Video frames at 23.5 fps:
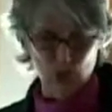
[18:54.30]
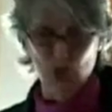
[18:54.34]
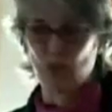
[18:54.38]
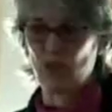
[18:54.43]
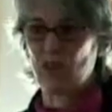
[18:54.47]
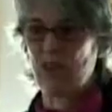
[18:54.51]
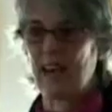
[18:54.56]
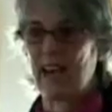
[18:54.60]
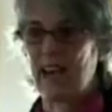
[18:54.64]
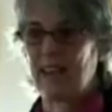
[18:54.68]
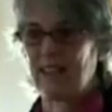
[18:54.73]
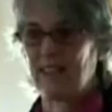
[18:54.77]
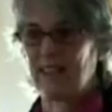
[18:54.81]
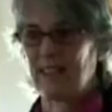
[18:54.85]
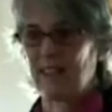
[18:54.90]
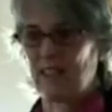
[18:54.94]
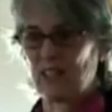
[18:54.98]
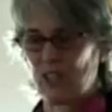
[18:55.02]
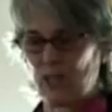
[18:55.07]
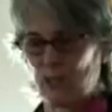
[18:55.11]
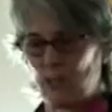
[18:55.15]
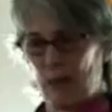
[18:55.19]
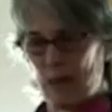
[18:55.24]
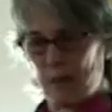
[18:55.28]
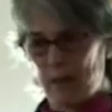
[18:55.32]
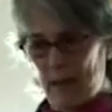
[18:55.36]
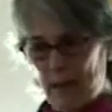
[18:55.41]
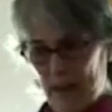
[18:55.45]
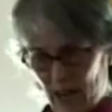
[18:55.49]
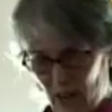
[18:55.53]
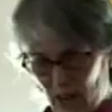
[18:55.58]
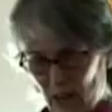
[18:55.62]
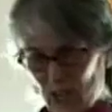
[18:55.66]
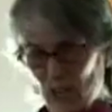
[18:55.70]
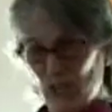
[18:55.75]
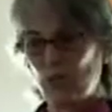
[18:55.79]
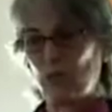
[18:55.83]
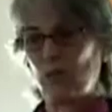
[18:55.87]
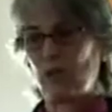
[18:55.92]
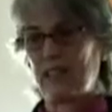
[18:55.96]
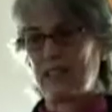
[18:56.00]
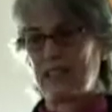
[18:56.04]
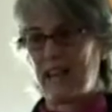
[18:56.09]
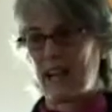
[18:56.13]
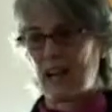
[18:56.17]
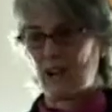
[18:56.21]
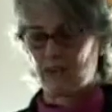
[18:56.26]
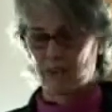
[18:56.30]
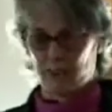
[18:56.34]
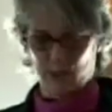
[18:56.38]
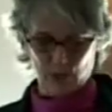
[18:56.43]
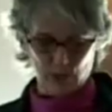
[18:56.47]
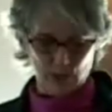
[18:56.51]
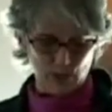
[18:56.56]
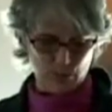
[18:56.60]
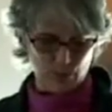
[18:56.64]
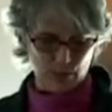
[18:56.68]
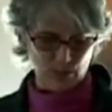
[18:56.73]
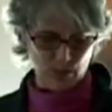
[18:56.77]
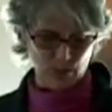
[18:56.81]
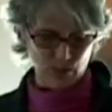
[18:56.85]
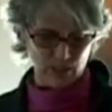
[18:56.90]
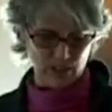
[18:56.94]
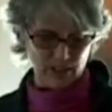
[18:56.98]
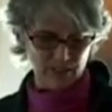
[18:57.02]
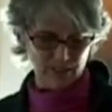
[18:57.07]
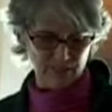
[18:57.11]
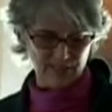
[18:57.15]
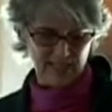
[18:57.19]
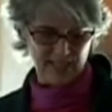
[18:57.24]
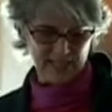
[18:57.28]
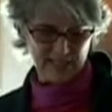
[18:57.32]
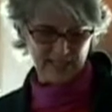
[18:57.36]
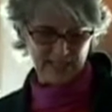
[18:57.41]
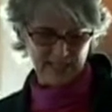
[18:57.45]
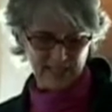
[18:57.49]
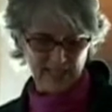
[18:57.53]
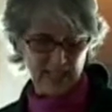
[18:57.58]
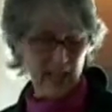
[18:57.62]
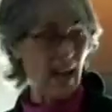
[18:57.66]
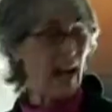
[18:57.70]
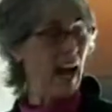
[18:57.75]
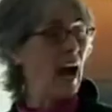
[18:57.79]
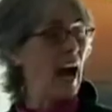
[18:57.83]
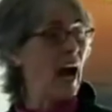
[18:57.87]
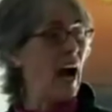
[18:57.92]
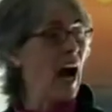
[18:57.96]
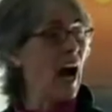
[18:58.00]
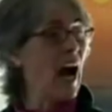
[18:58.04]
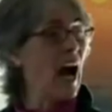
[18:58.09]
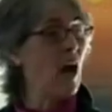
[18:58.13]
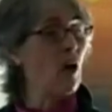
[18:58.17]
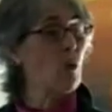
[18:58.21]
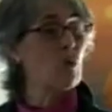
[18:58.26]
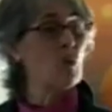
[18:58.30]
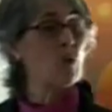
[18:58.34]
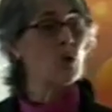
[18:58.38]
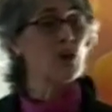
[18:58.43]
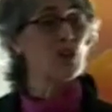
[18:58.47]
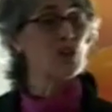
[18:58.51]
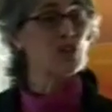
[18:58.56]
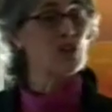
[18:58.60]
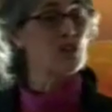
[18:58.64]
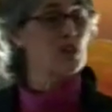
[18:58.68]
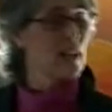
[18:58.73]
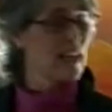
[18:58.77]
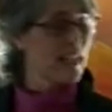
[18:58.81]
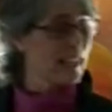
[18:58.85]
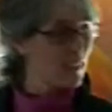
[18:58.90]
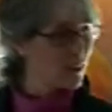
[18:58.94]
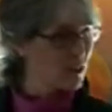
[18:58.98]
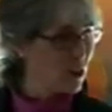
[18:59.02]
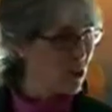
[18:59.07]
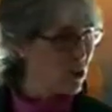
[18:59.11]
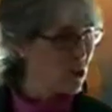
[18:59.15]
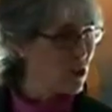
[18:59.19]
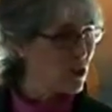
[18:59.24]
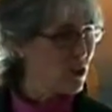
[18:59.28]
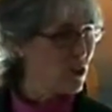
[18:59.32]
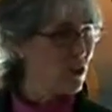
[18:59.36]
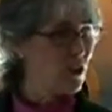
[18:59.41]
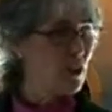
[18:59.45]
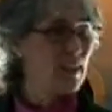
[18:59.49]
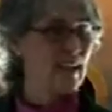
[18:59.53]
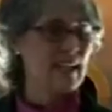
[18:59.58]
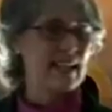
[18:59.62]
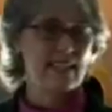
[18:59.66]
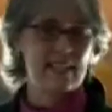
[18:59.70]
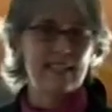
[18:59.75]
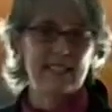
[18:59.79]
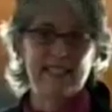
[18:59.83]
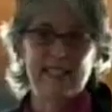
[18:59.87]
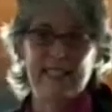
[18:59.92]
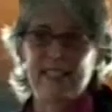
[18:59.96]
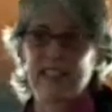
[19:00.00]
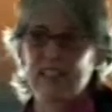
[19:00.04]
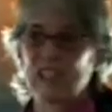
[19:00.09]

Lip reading: didn't do that unless my parents went out for a special event. Words like local and